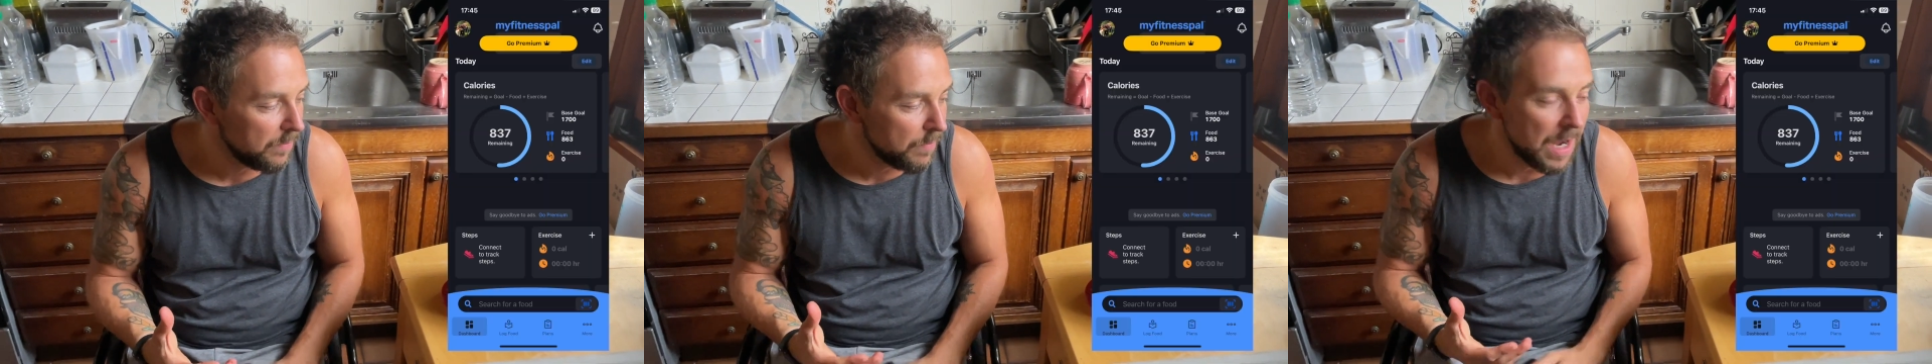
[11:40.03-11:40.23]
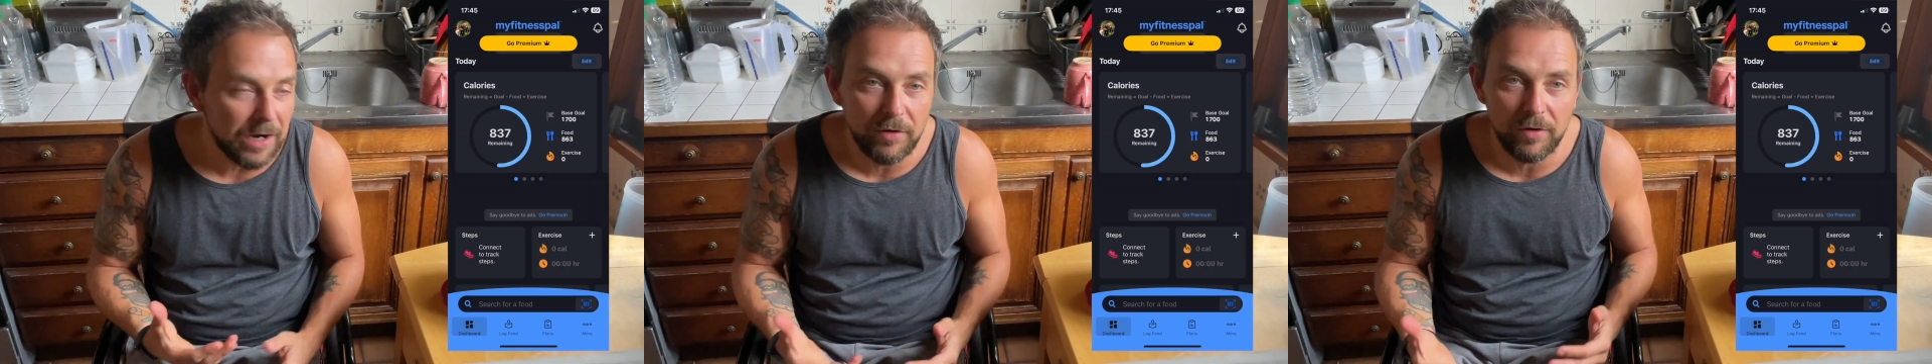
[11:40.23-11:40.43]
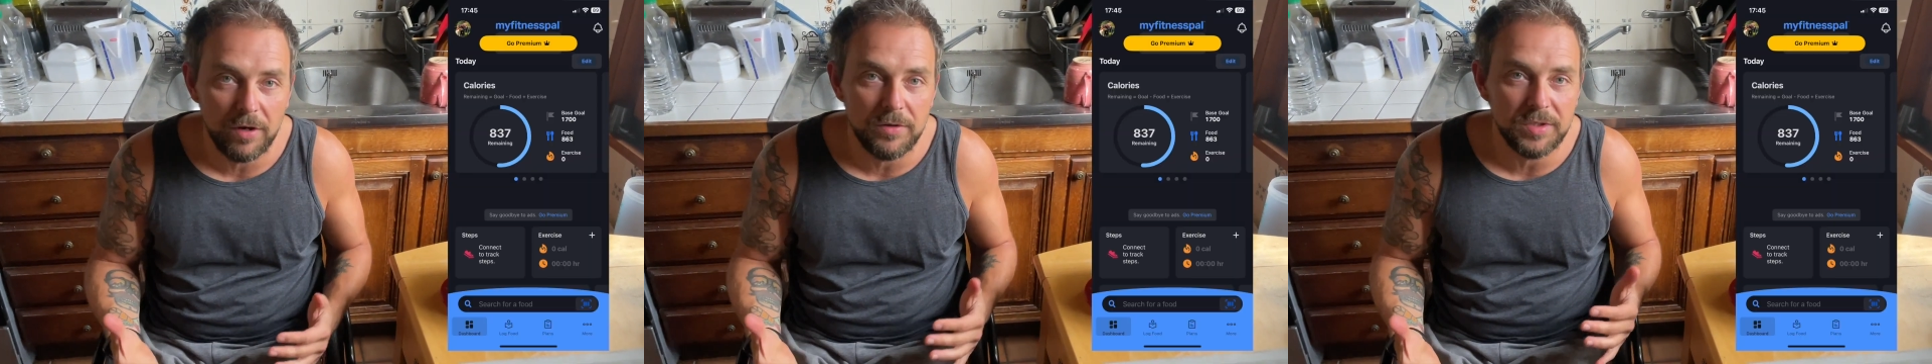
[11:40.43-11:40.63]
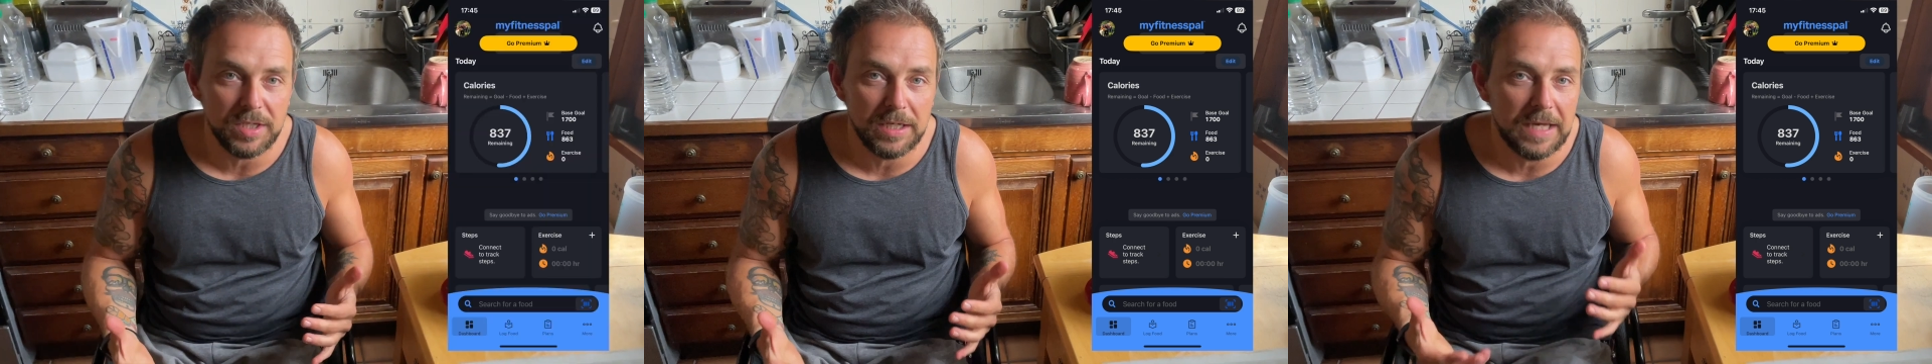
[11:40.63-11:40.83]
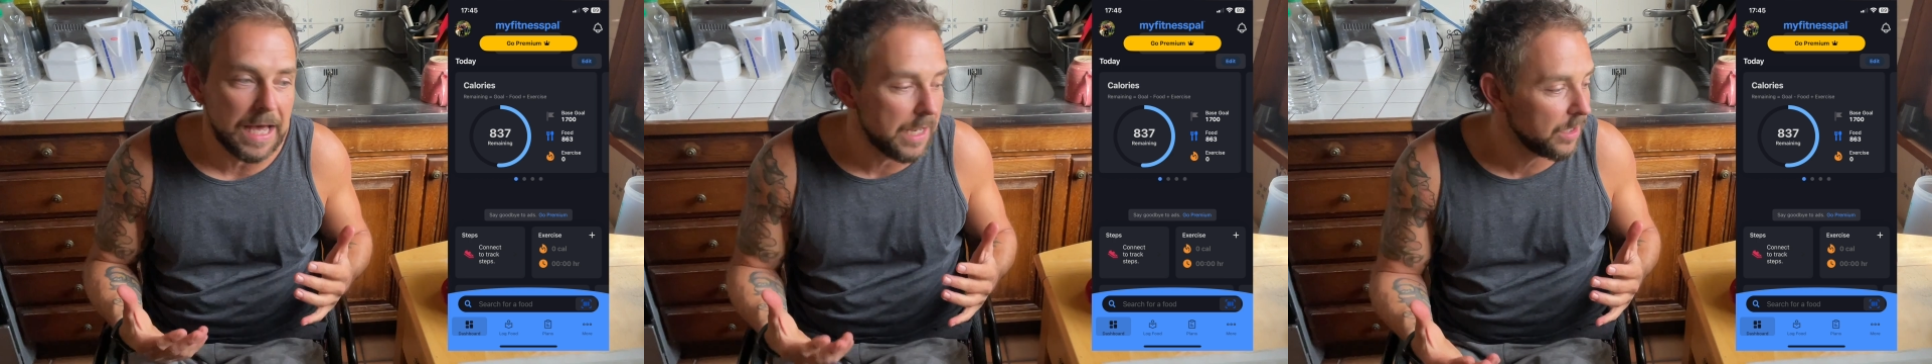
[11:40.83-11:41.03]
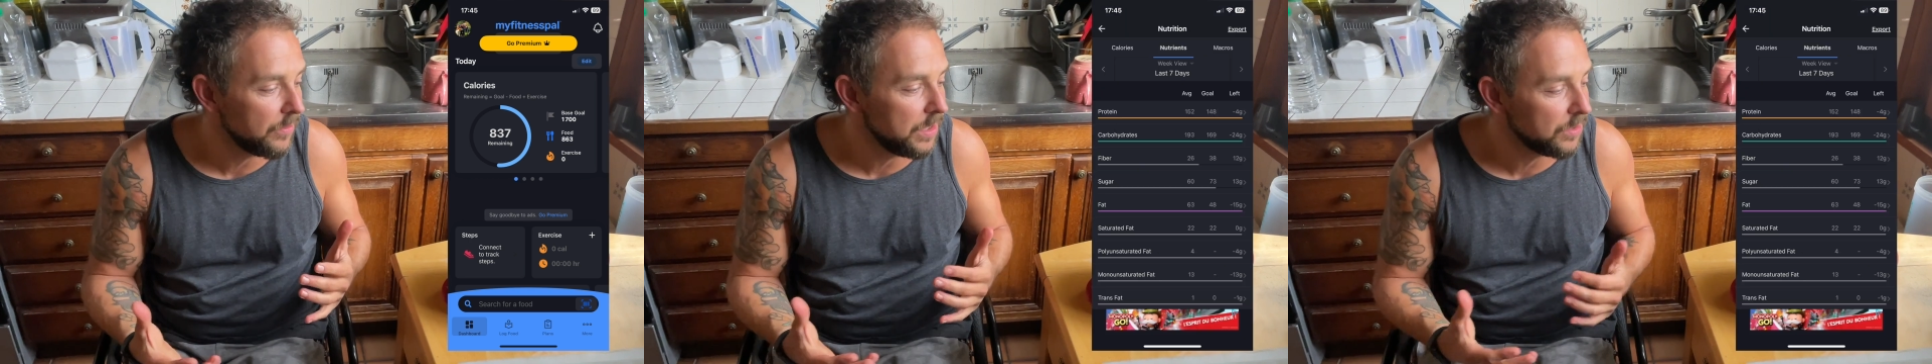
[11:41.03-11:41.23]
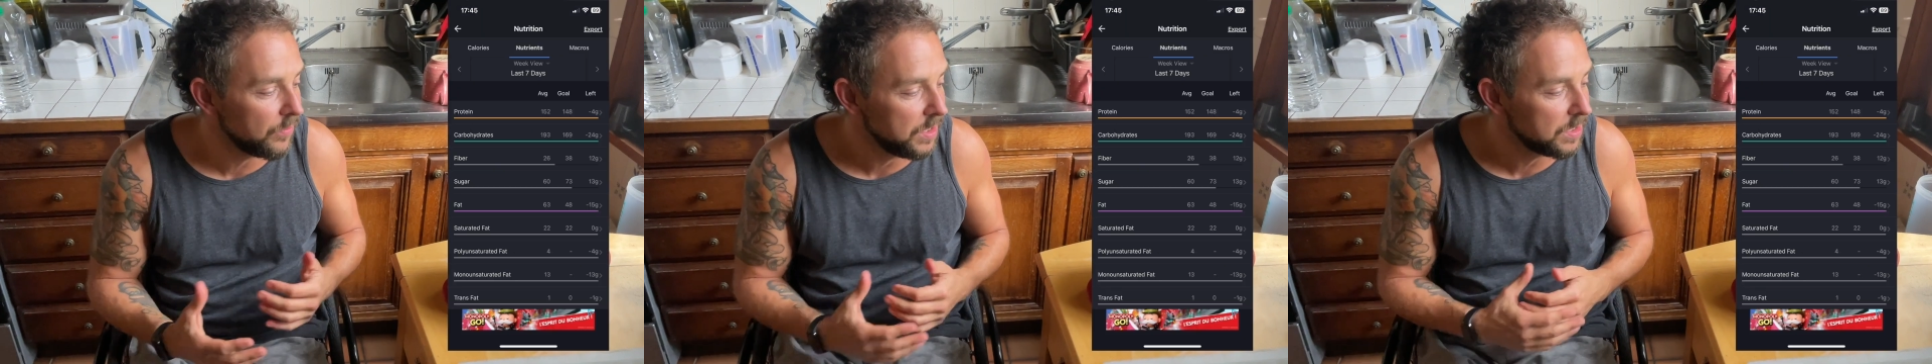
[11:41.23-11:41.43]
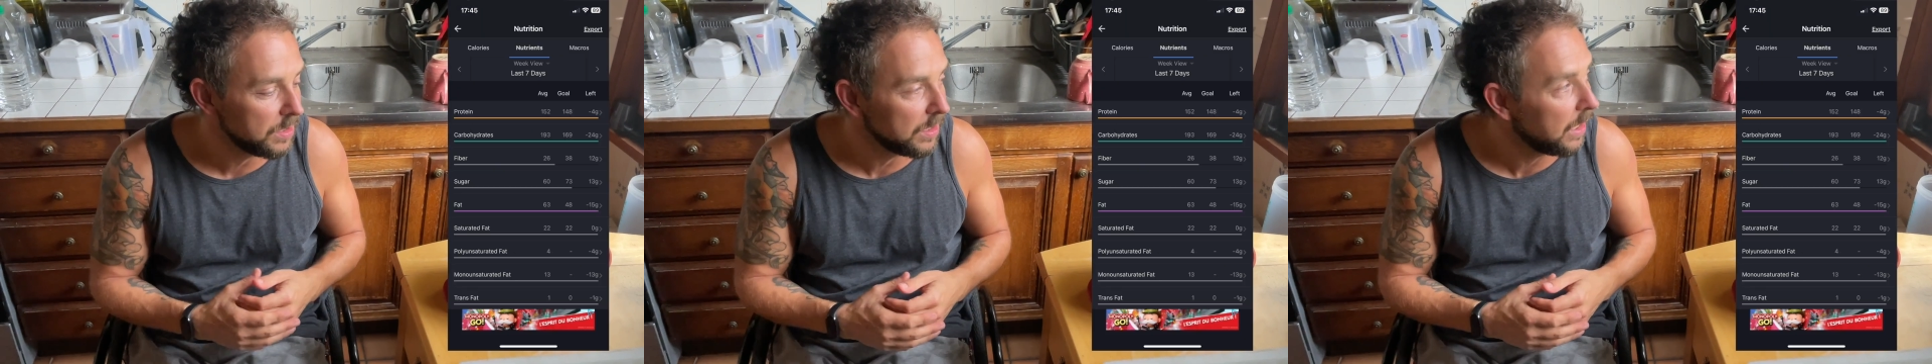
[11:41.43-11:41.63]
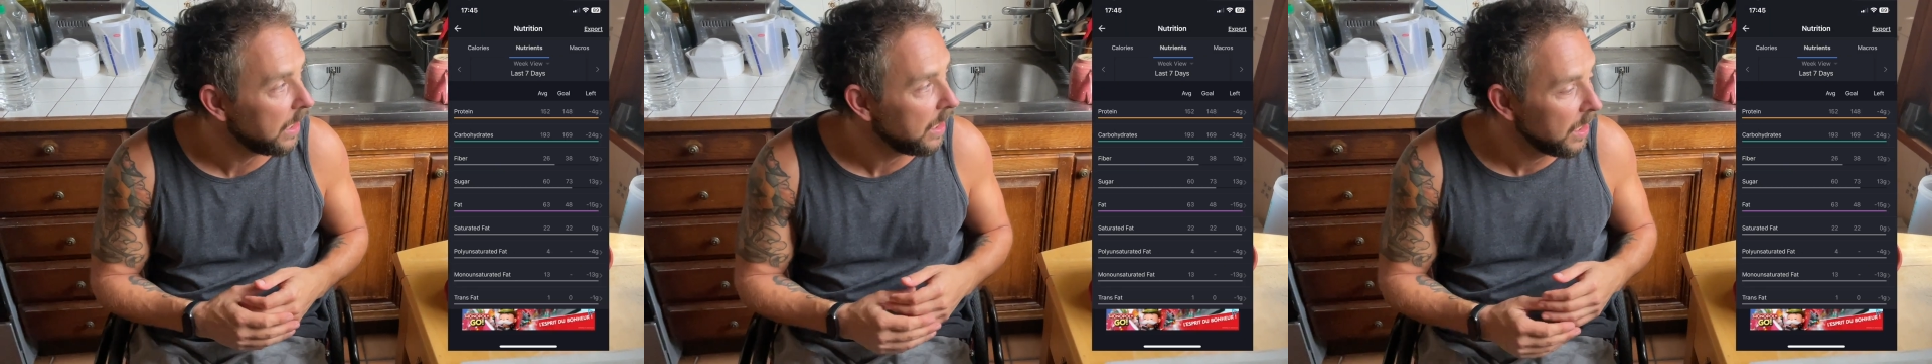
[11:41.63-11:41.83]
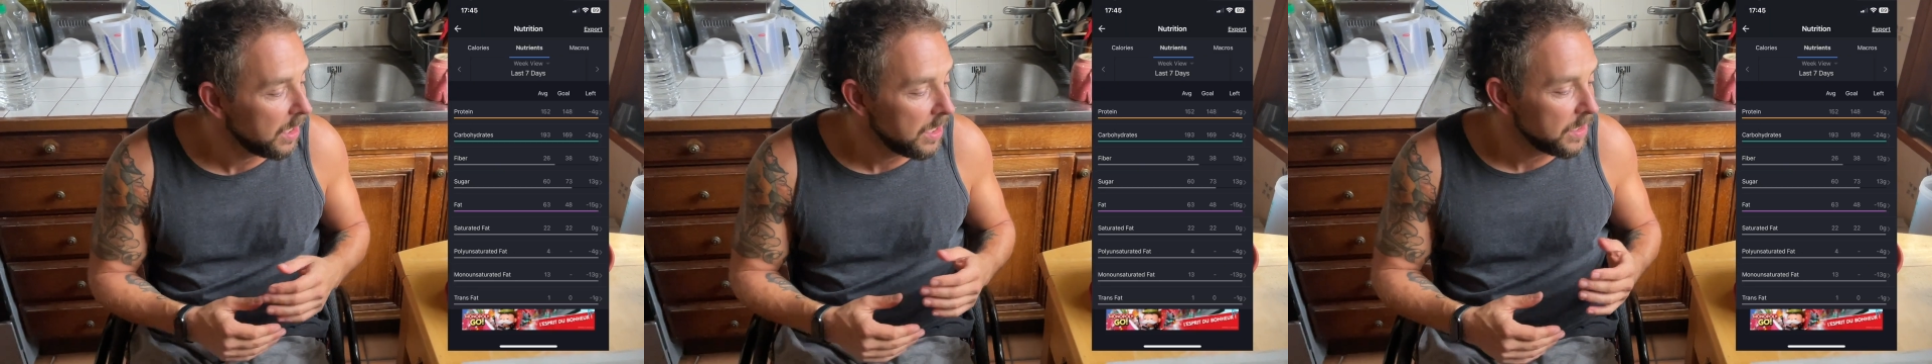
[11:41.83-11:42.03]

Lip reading: macros and calories recently.